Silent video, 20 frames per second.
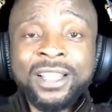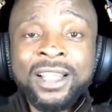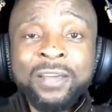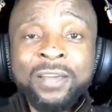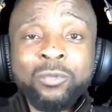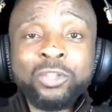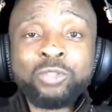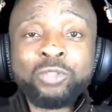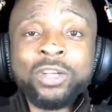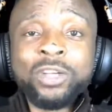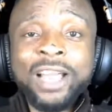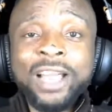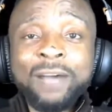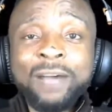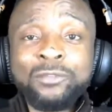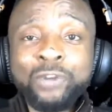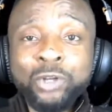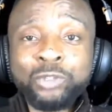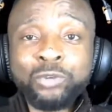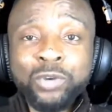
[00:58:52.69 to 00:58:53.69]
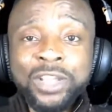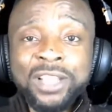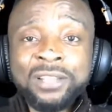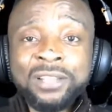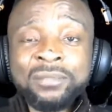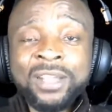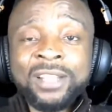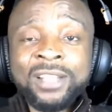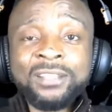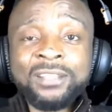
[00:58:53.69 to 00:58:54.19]
with what they have done to him
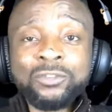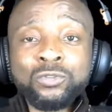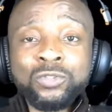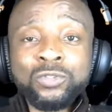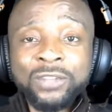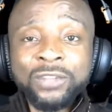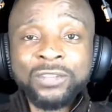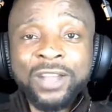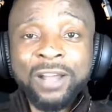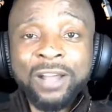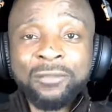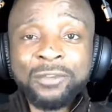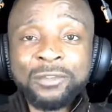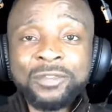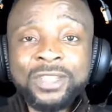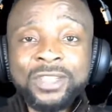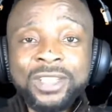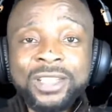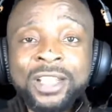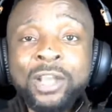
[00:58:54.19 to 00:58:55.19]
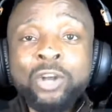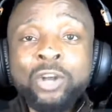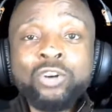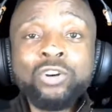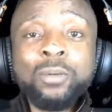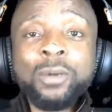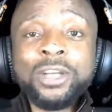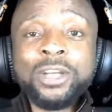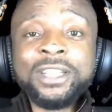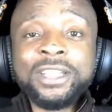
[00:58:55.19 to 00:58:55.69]
since 2015?
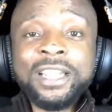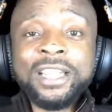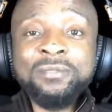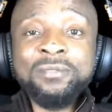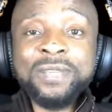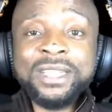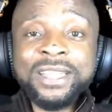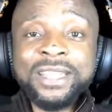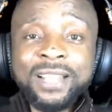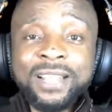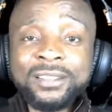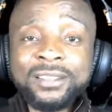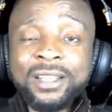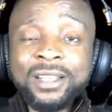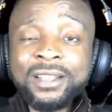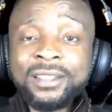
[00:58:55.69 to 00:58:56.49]
Nobody gave me the answer.